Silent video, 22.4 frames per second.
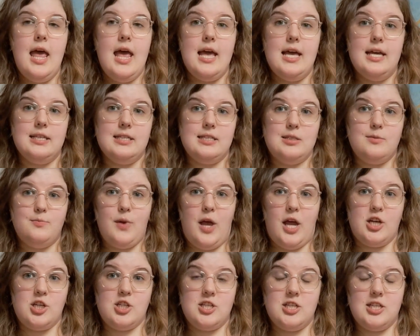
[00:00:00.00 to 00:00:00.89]

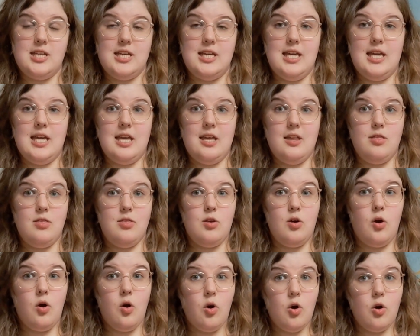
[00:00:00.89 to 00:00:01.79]
especially in the
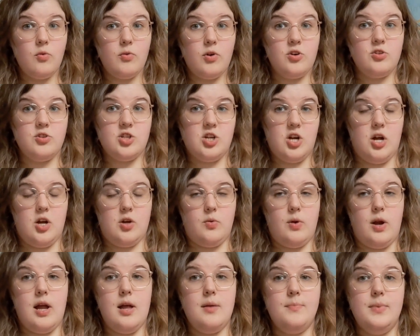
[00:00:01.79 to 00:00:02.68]
horror
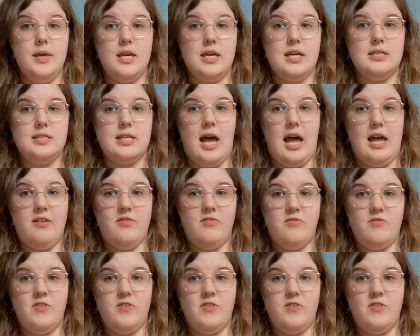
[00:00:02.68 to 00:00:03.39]
genre, because I